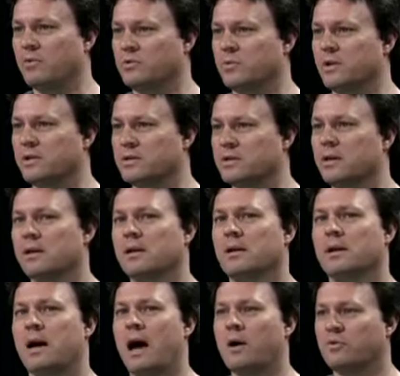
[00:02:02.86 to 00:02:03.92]
which was,
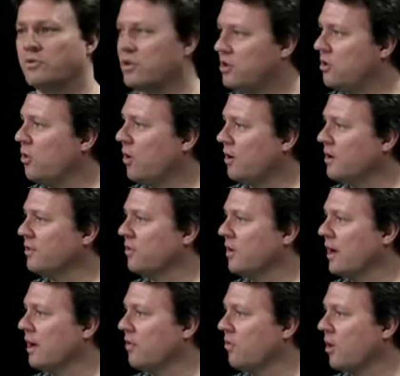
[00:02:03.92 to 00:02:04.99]
how secure is
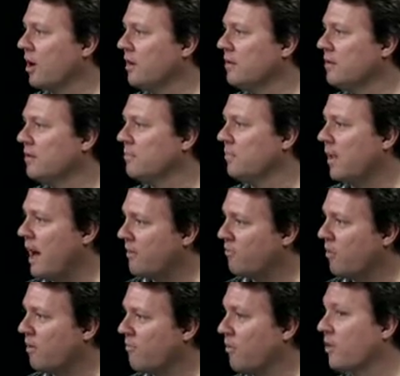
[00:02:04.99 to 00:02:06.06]
the Android
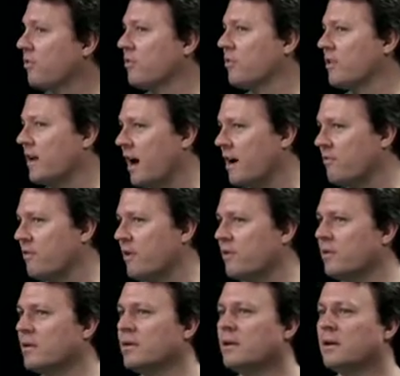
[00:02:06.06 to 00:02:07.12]
platform versus the iPhone,
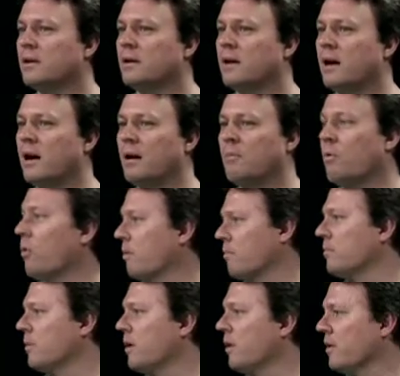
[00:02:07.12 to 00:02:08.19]
or
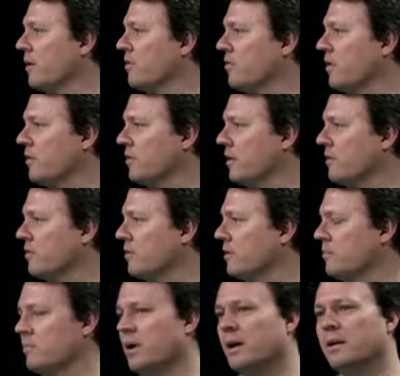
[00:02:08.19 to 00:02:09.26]
the other phones, obviously.
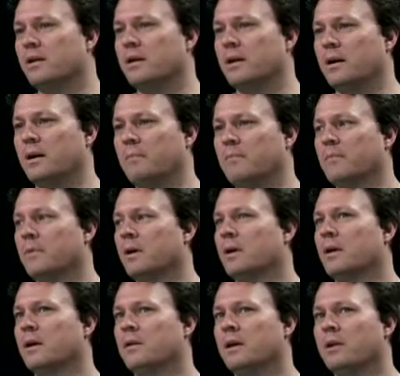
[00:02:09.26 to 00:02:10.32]
But
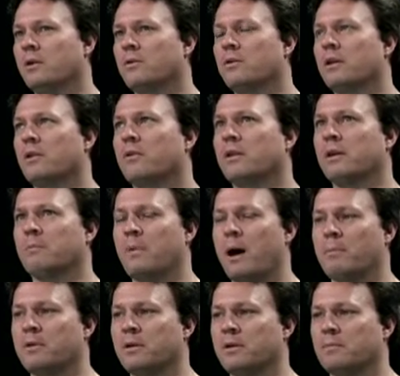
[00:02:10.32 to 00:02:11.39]
the other thing that
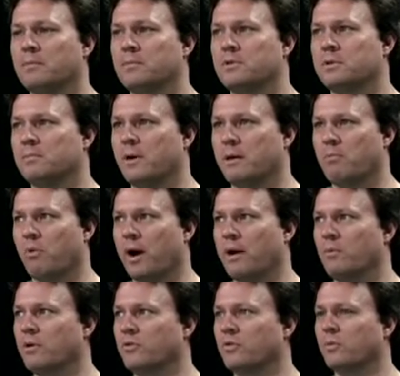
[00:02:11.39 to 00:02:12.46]
popped in my brain
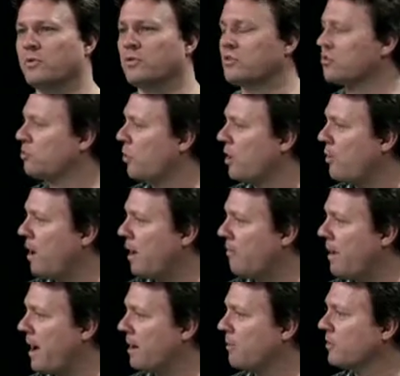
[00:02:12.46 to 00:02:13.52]
was there was a story a while
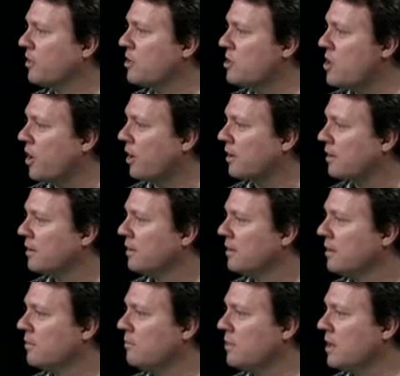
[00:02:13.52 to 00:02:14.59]
back about the Nook
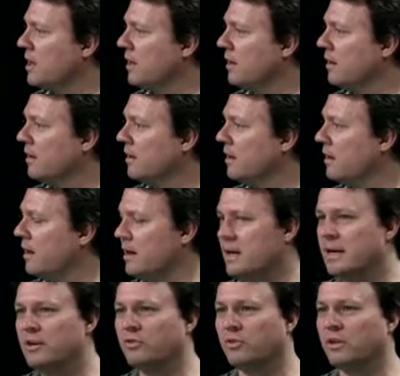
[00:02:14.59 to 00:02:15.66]
being
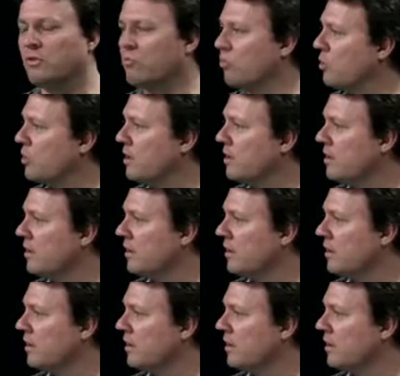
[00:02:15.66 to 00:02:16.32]
easily rooted